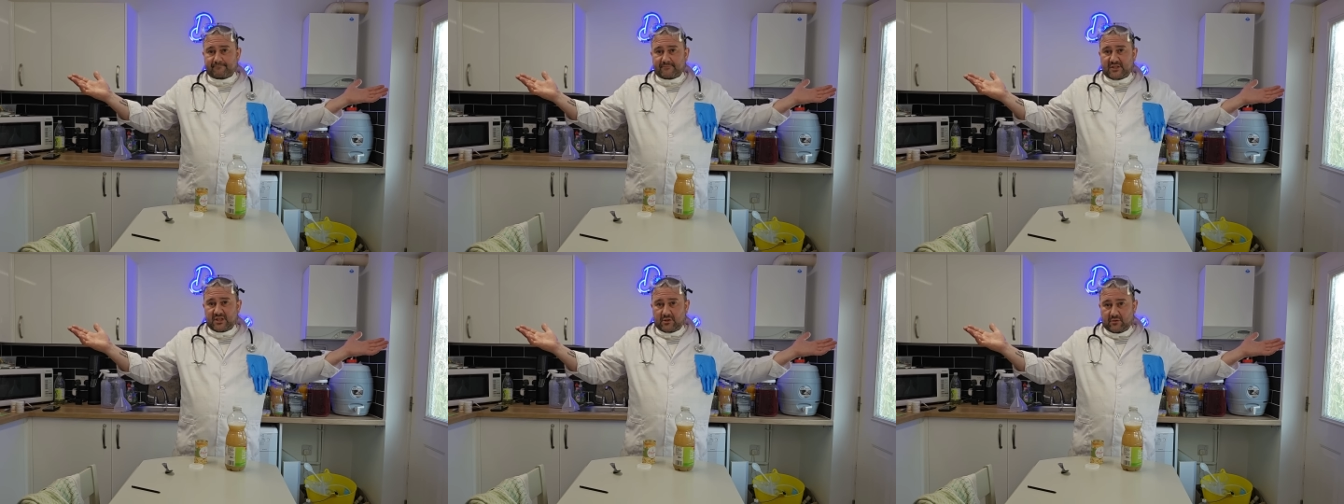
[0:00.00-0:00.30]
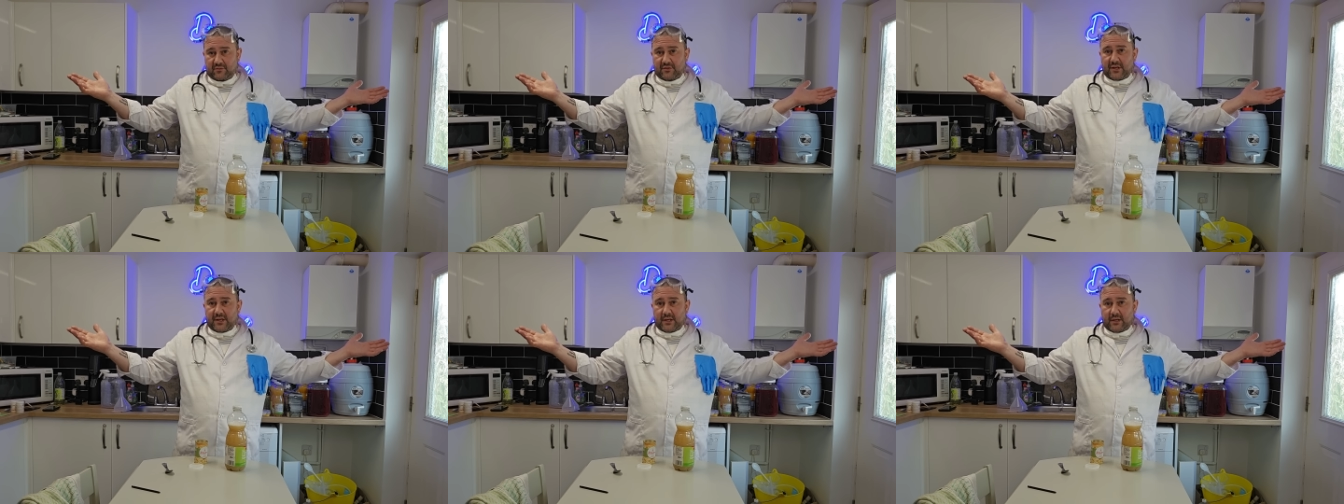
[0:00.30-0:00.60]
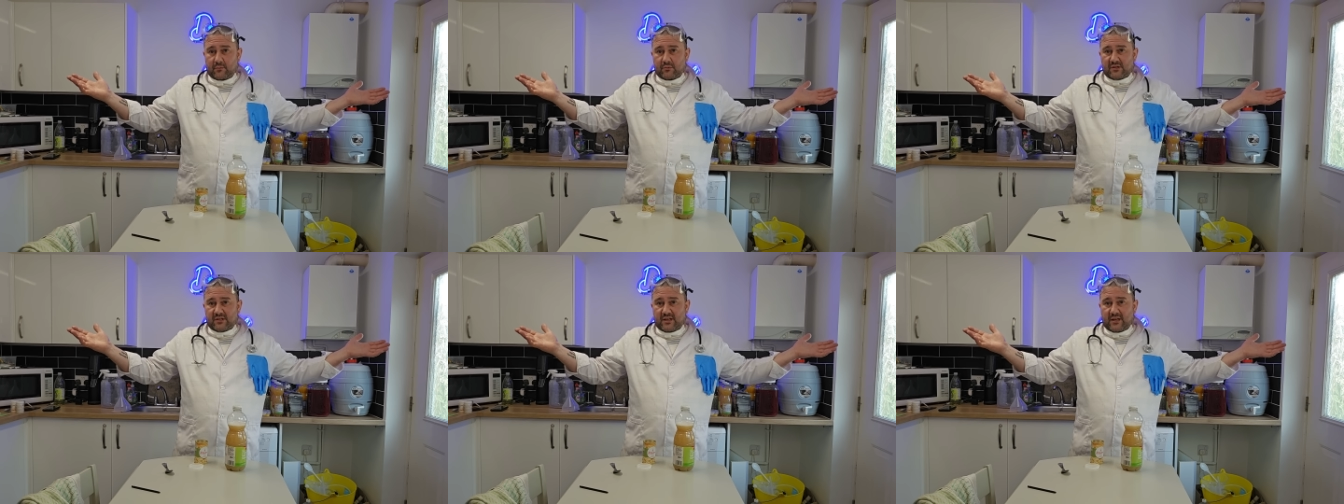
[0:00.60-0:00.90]
Did you think
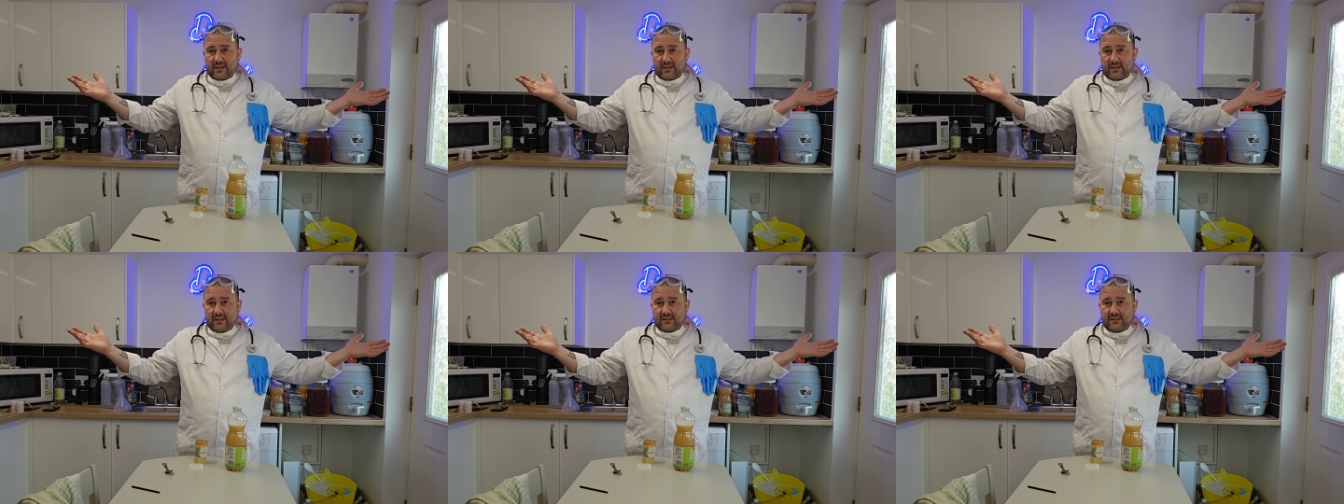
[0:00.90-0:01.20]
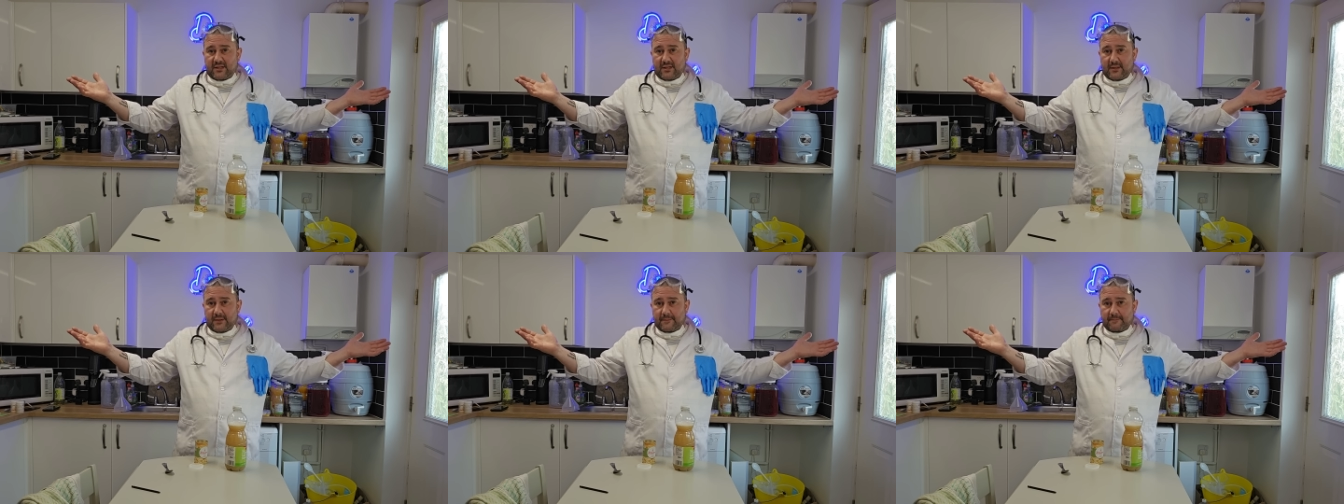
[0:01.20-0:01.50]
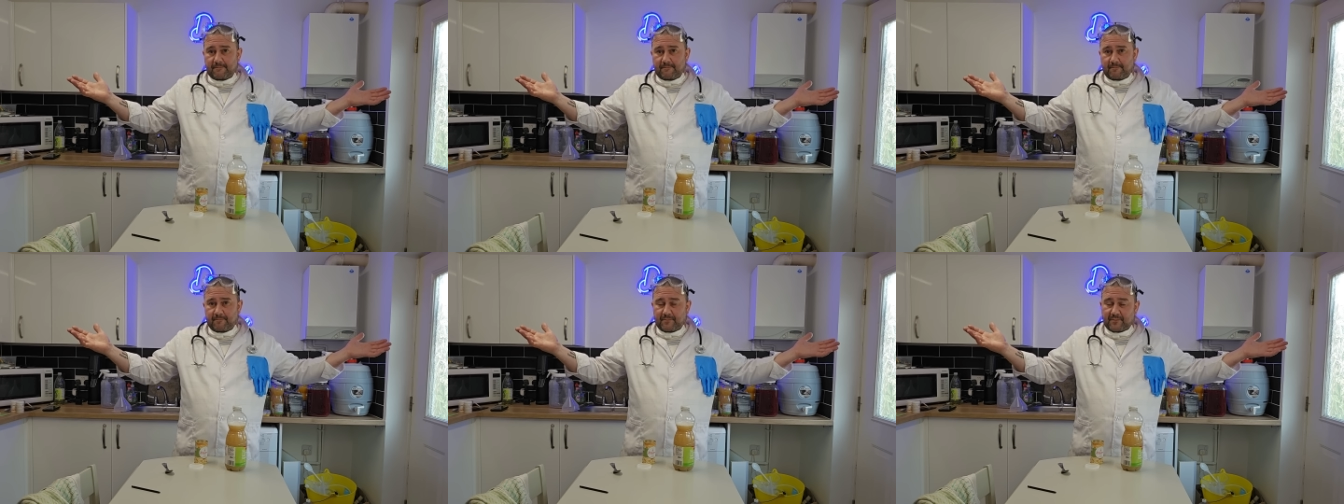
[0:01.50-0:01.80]
it was that
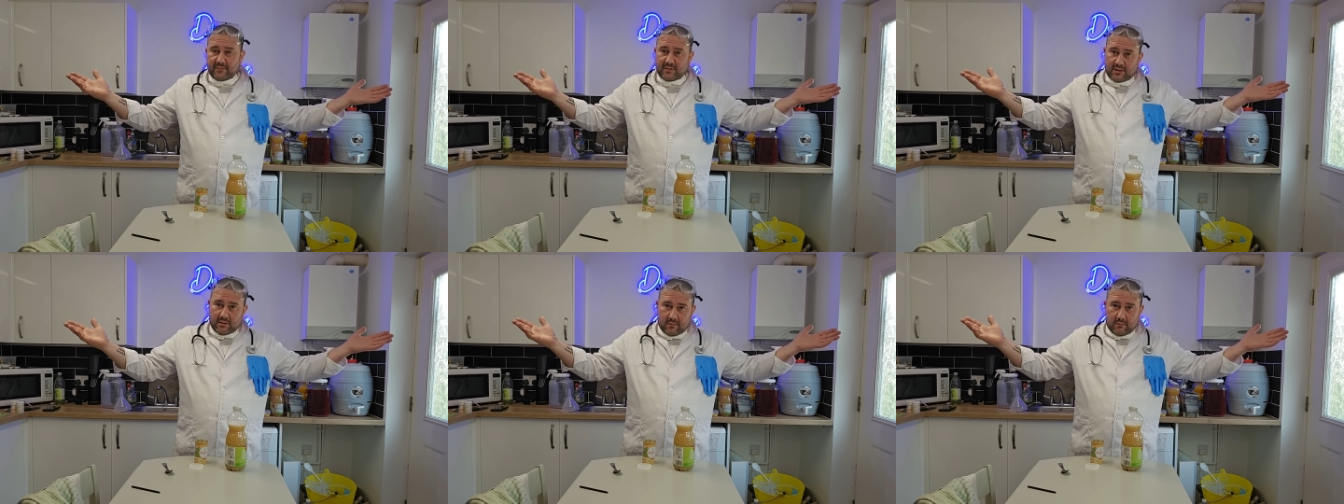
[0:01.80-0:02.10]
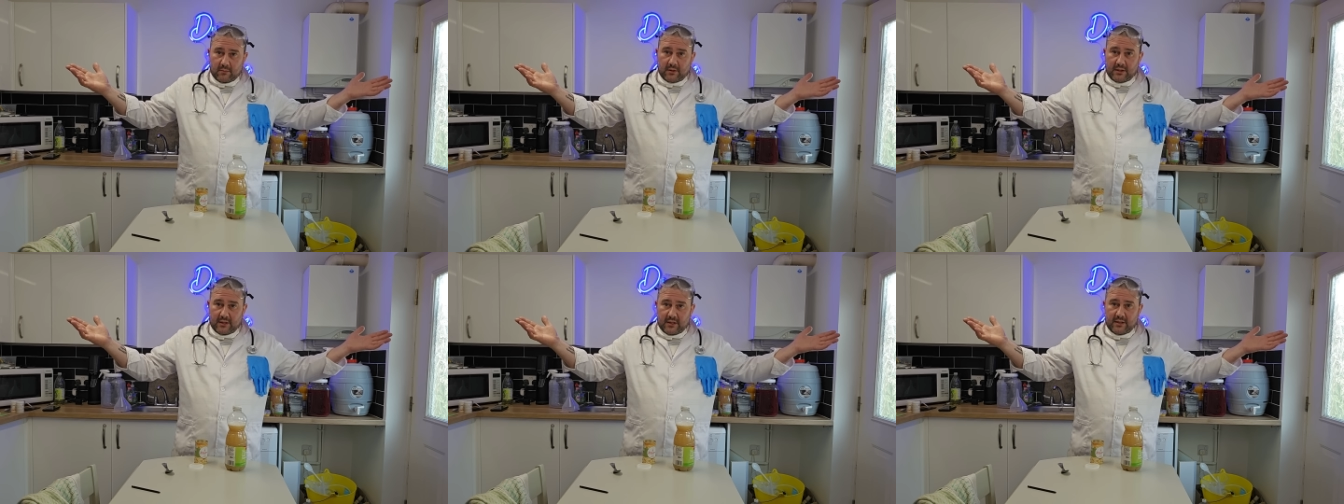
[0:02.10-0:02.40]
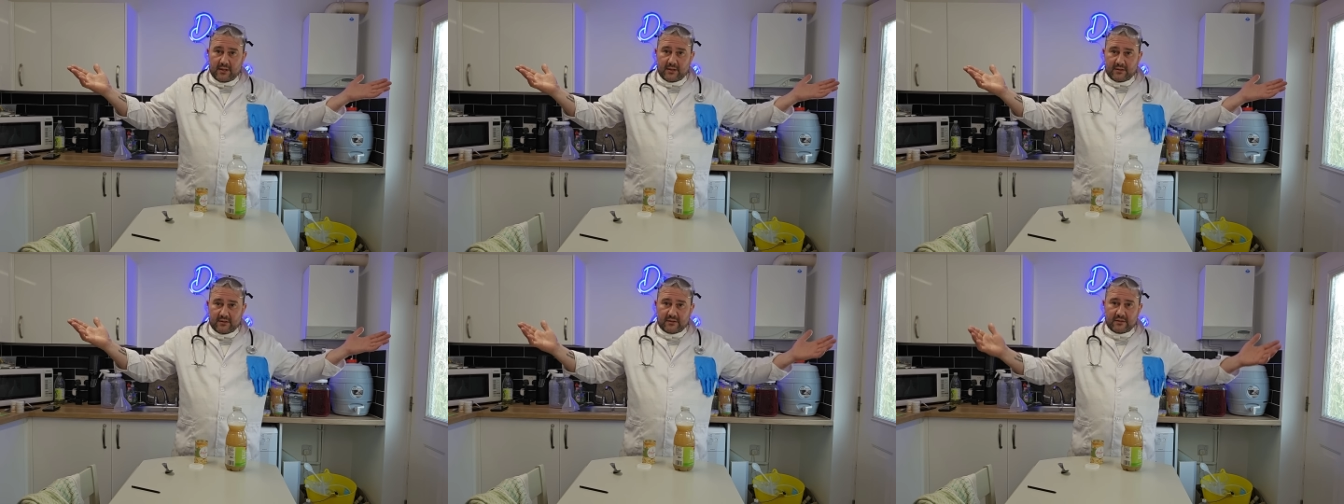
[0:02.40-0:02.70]
easy? Well,
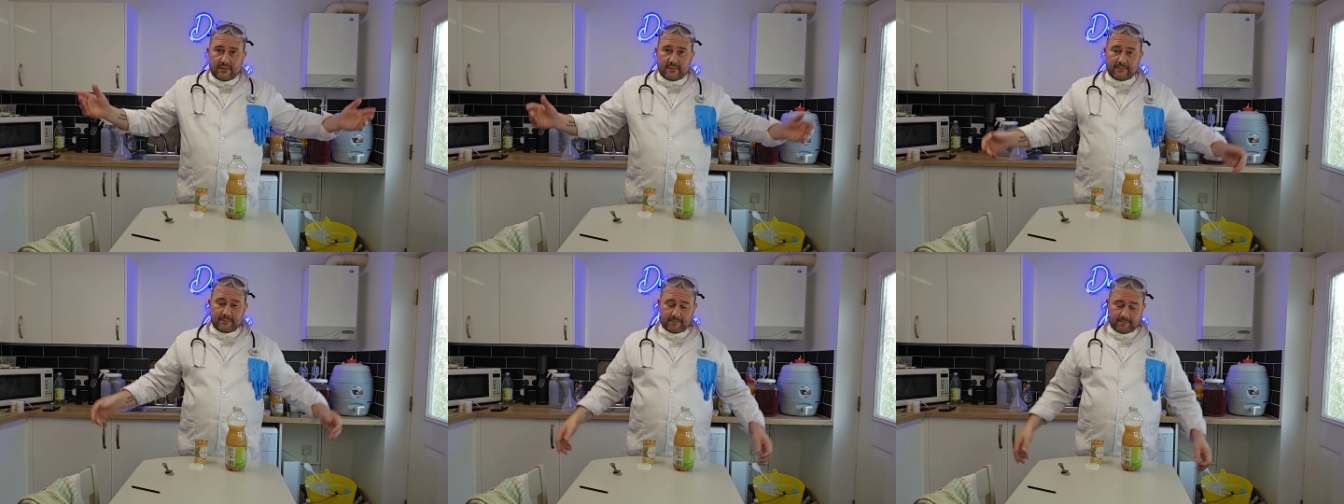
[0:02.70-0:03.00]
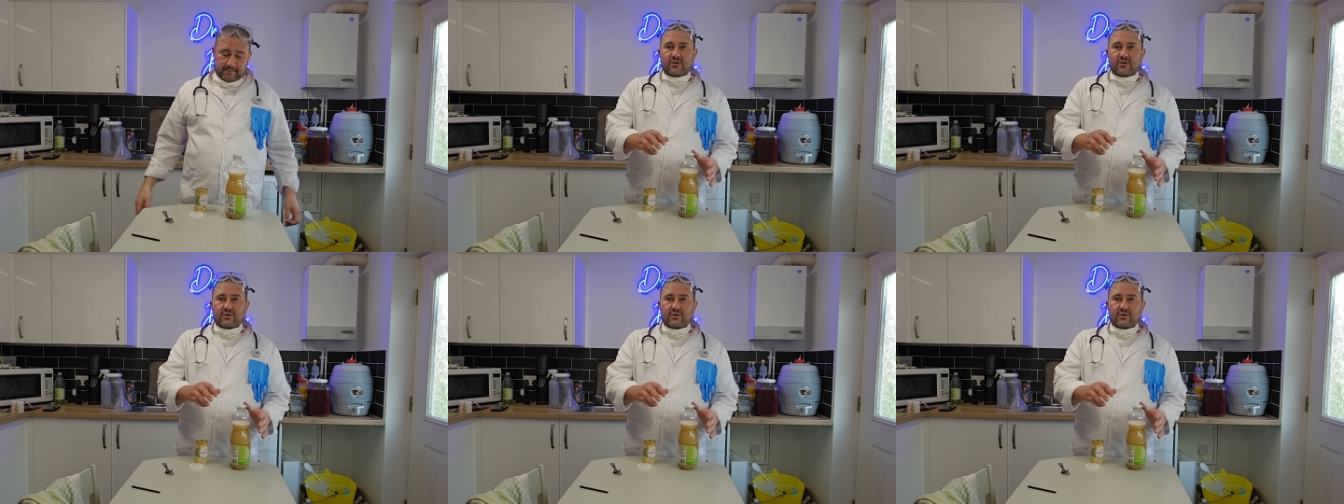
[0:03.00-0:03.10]
it is.